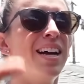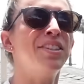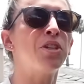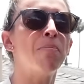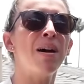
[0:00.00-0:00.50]

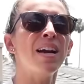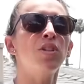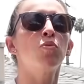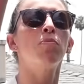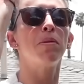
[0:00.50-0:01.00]
and your
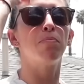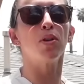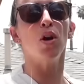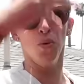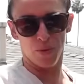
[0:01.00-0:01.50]
minds will be
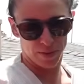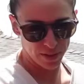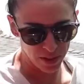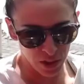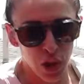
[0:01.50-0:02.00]
blown.
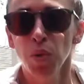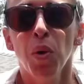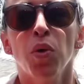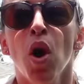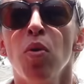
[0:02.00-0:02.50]
You
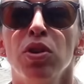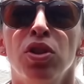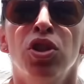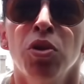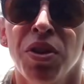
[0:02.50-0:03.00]
won't know what
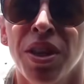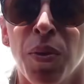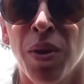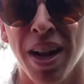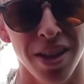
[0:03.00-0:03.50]
to do with
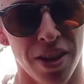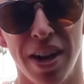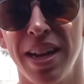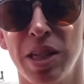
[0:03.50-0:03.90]
it when I learn how to